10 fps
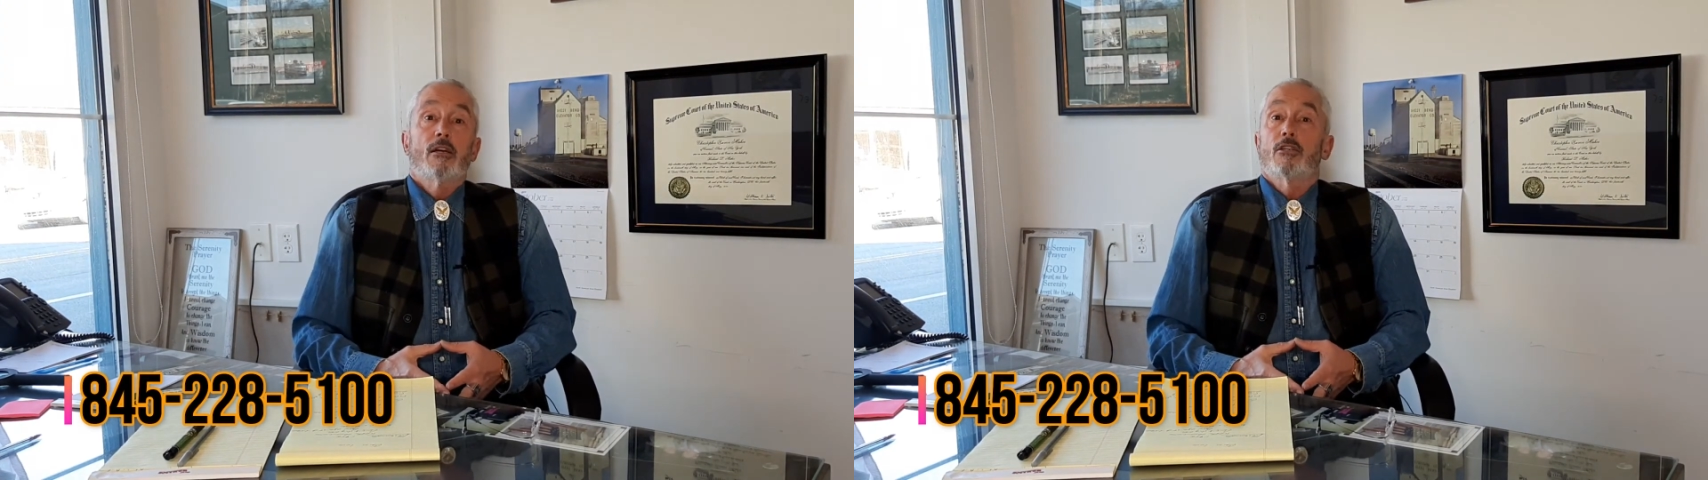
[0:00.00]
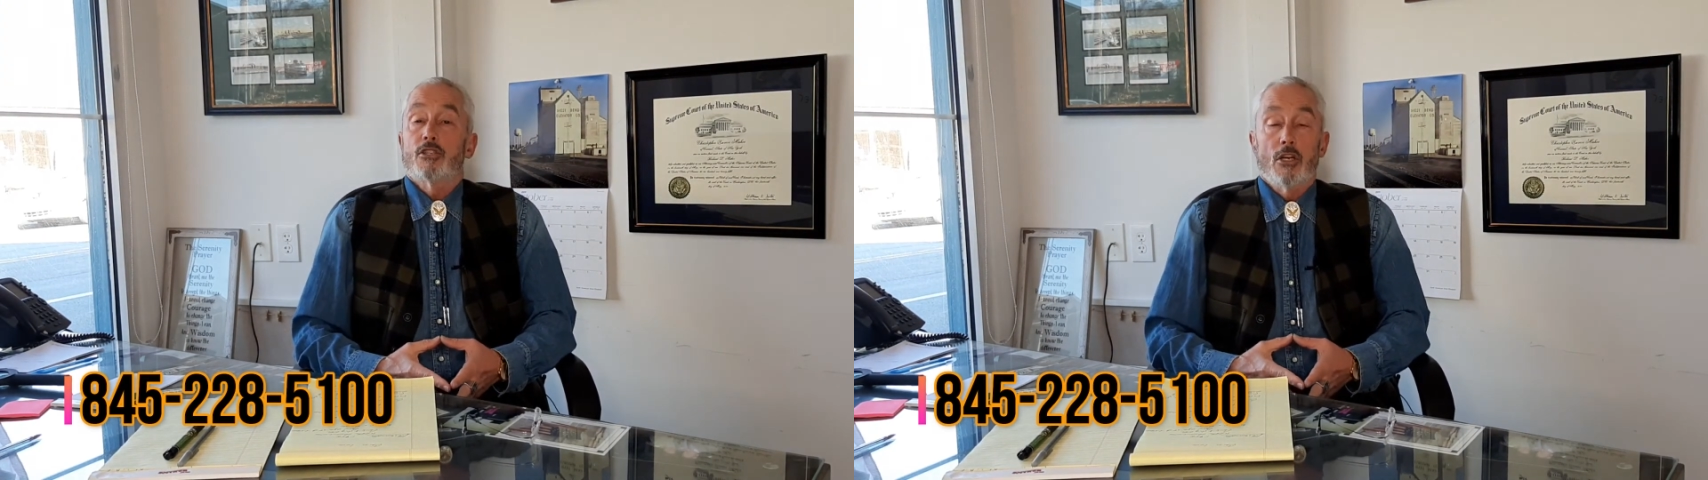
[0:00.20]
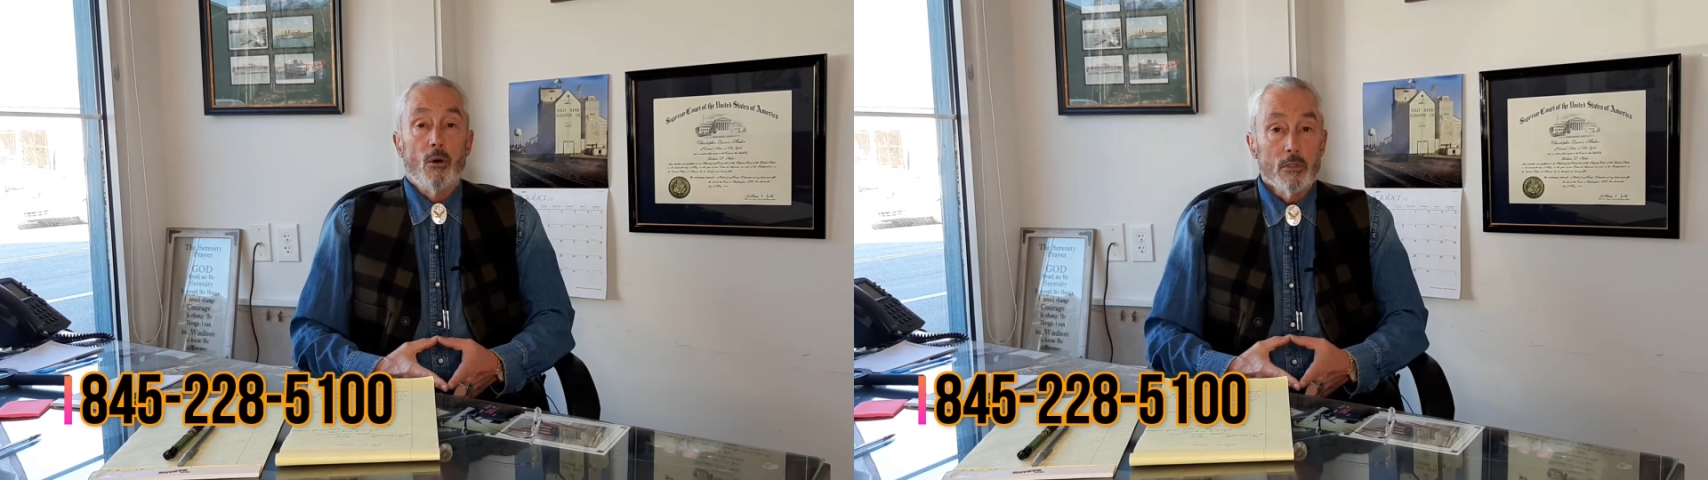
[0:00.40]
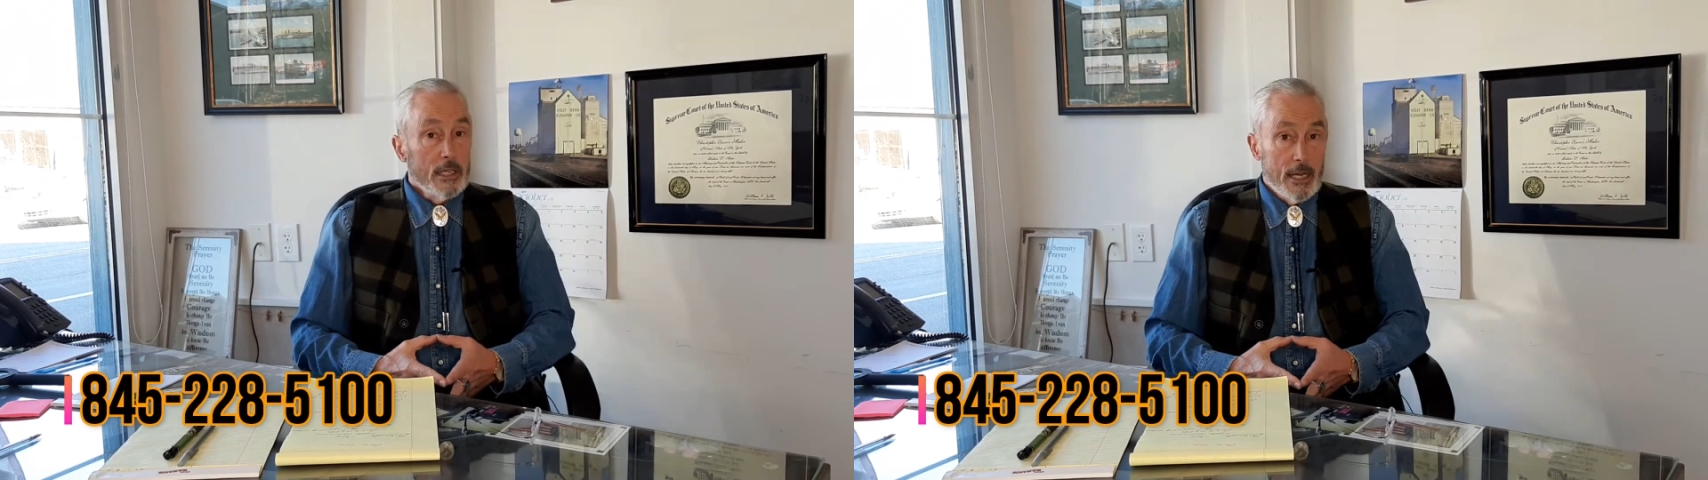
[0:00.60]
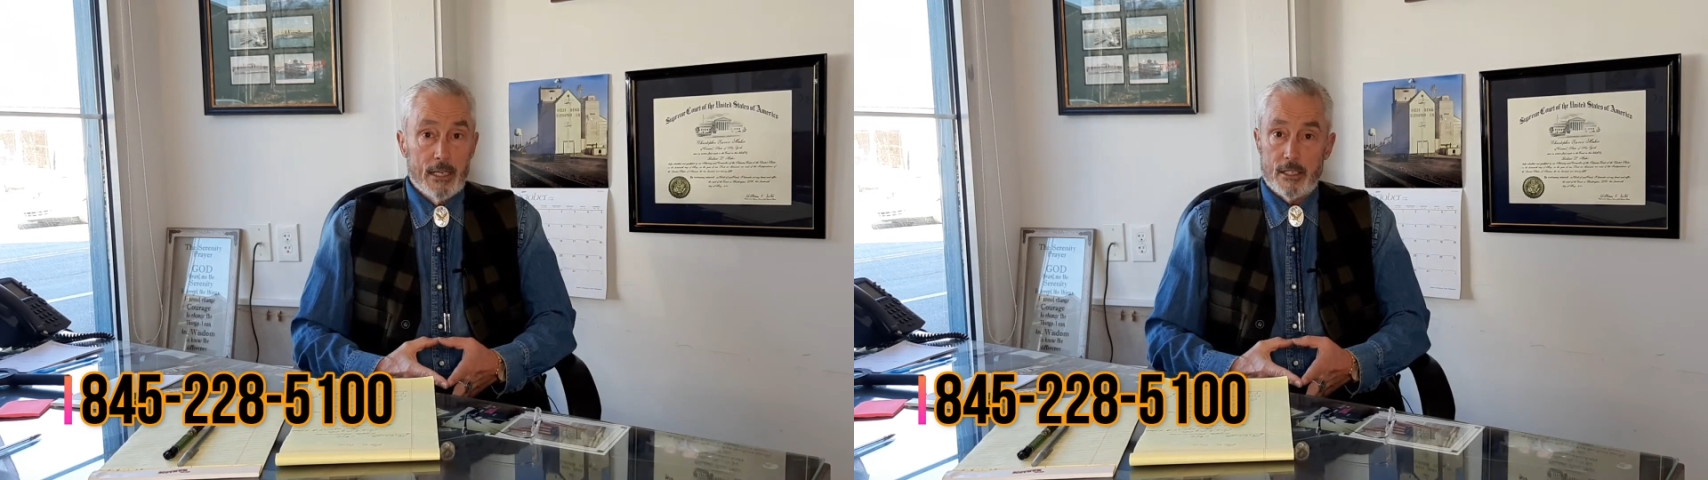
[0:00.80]
Because the only
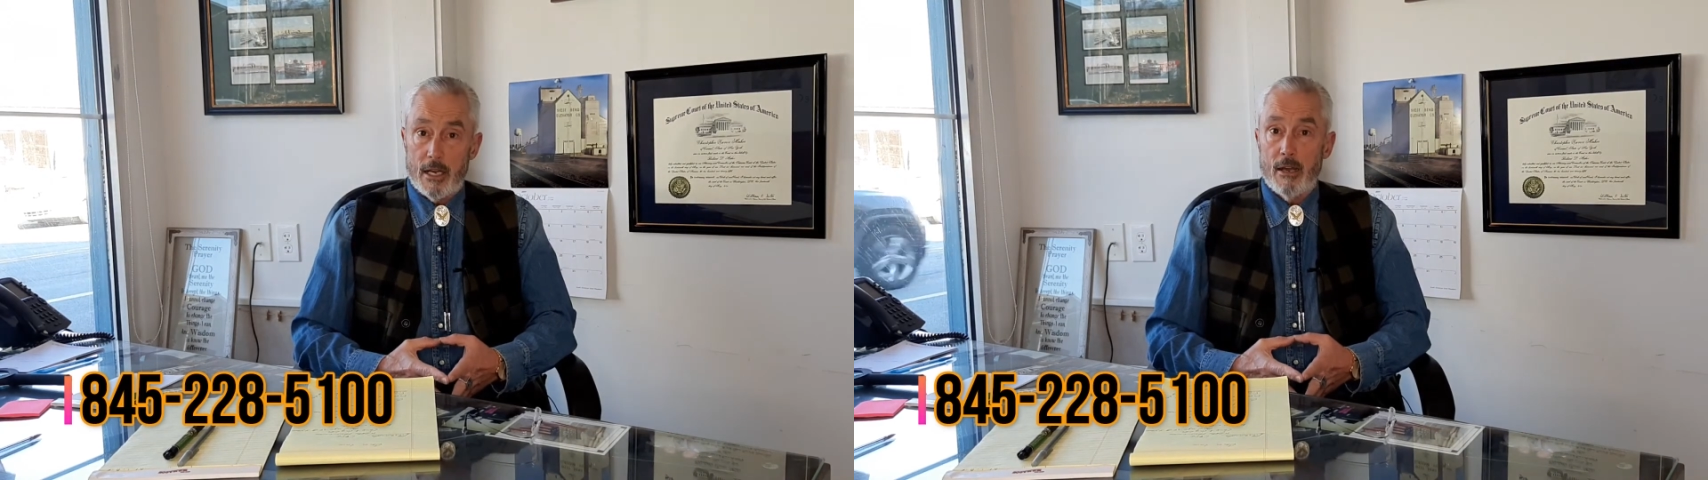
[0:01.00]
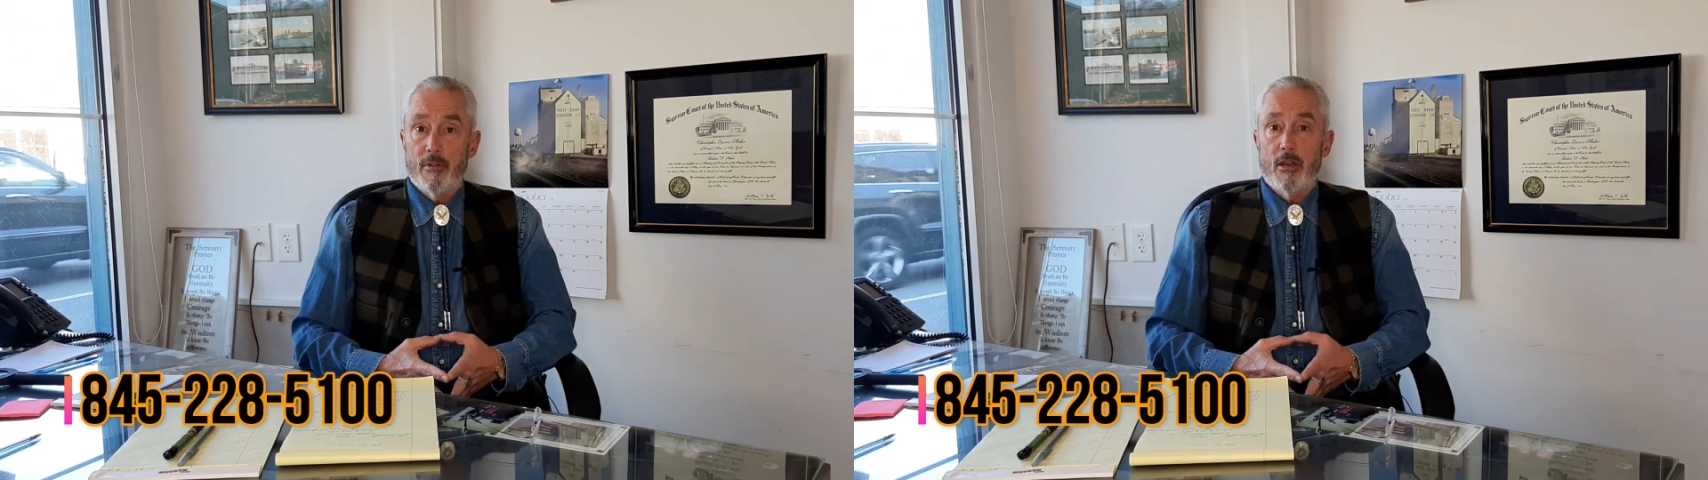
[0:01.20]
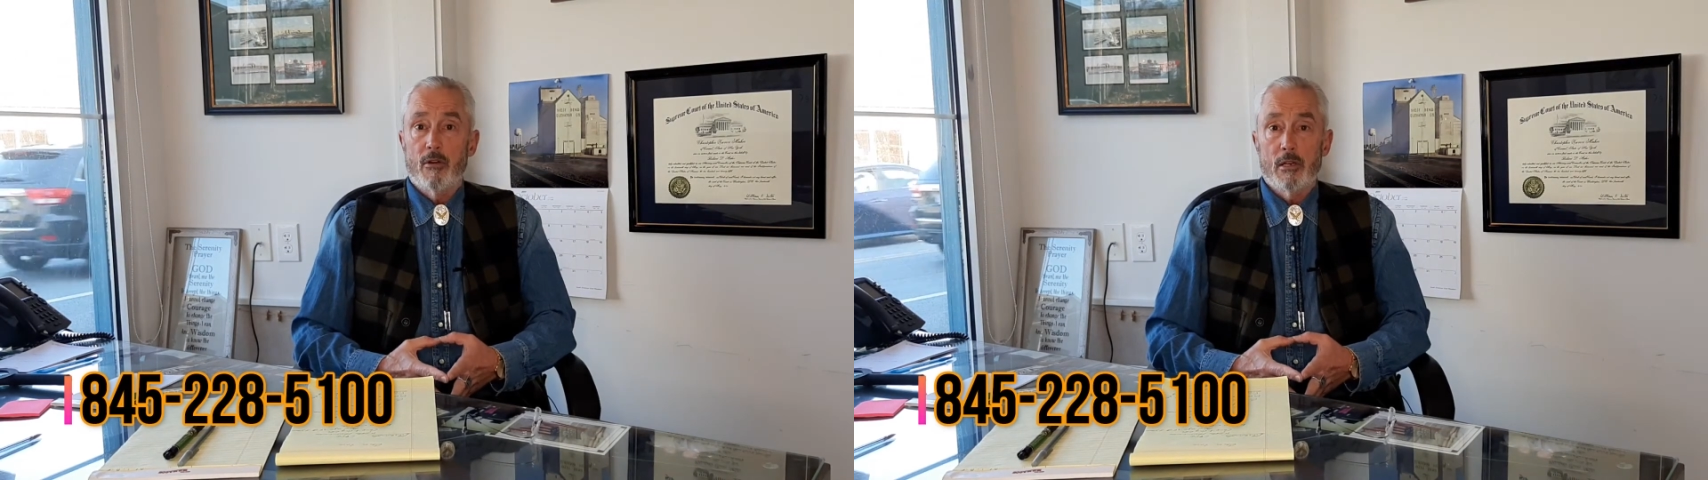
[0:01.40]
case I ever hear